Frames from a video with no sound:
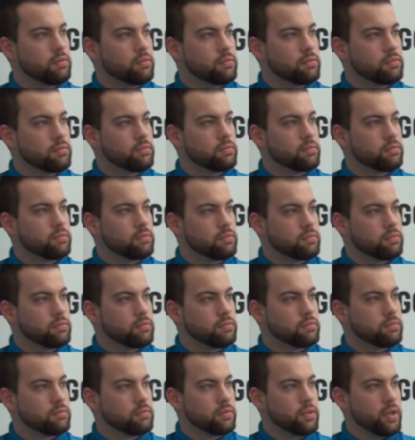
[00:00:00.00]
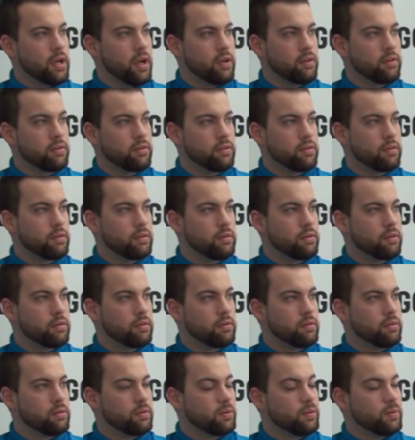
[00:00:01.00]

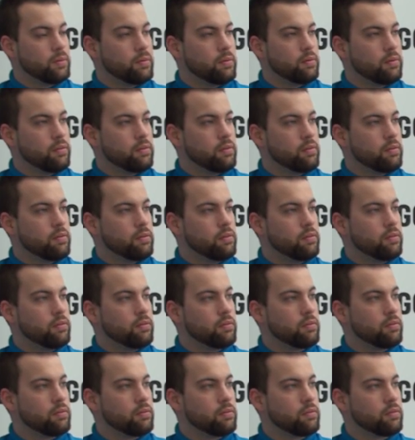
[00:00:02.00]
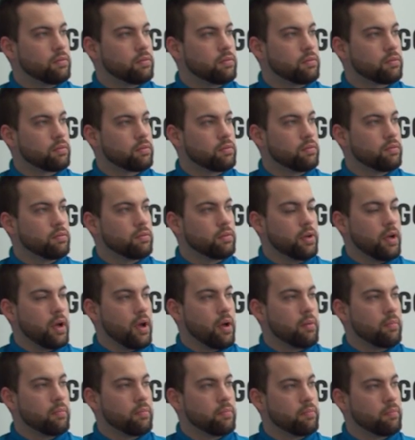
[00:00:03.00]

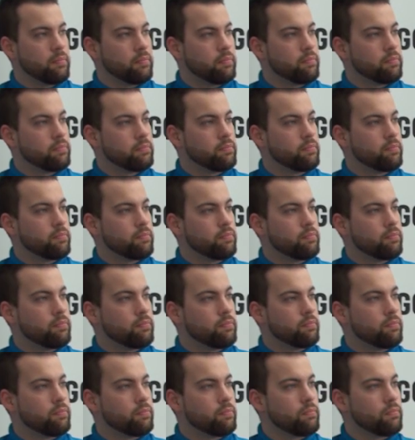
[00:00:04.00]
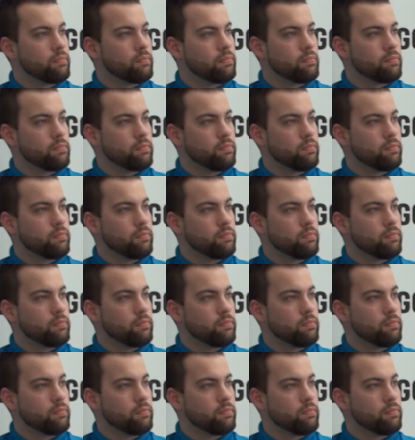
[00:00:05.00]
[no speech]